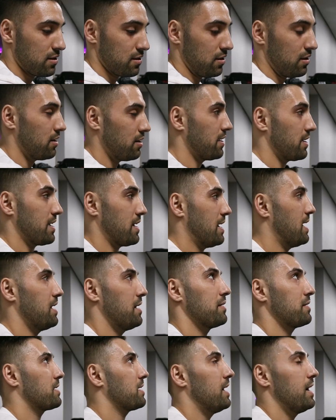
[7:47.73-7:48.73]
God, I
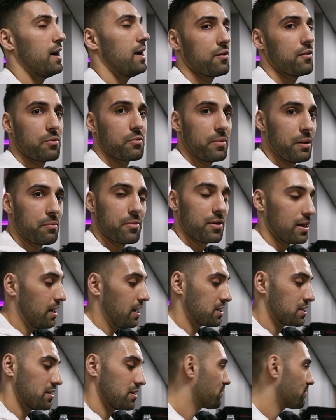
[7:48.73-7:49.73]
can't remember
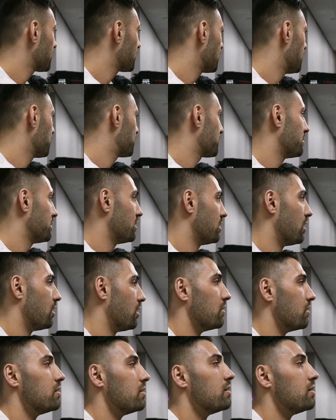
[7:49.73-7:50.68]
that. For the life of me, no.